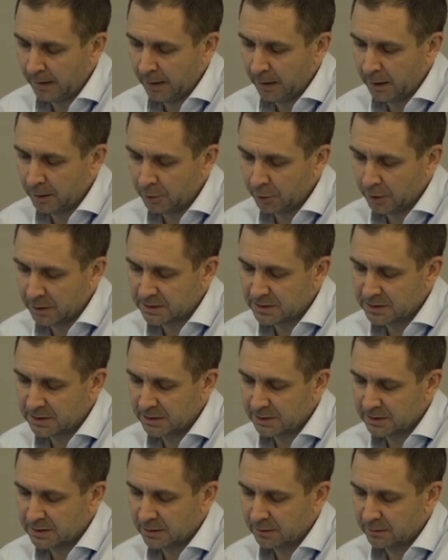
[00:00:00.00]
And you can see
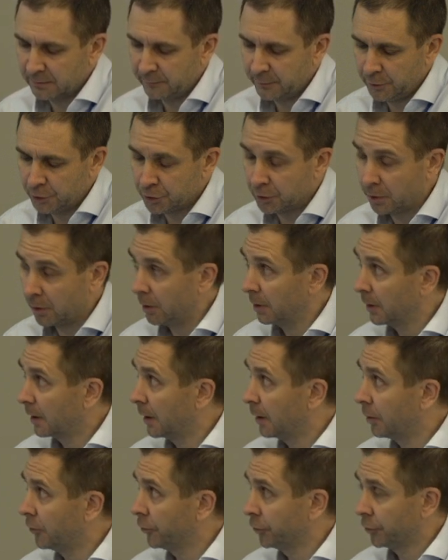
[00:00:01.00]
that visually
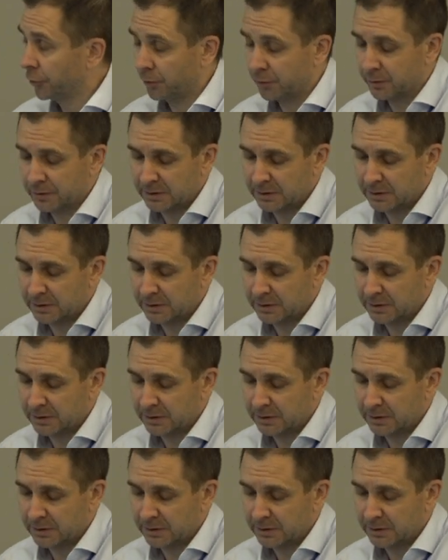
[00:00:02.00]
also